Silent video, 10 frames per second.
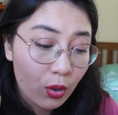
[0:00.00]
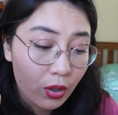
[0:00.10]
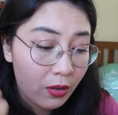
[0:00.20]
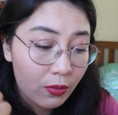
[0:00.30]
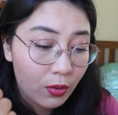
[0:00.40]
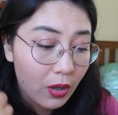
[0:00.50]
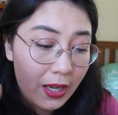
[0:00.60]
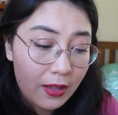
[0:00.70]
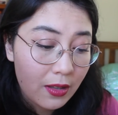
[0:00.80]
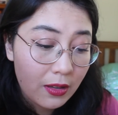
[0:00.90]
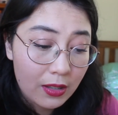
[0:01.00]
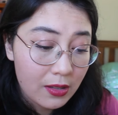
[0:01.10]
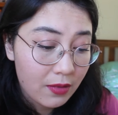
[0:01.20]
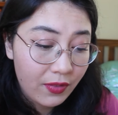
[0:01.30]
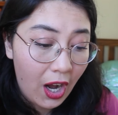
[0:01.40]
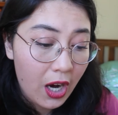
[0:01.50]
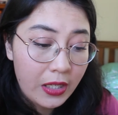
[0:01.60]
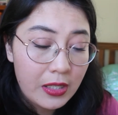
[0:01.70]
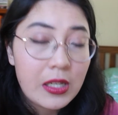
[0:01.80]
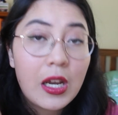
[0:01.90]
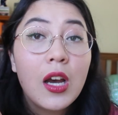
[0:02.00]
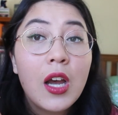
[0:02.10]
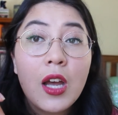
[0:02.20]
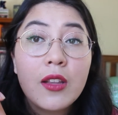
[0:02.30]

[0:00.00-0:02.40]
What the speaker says: looking through like the list of characters here,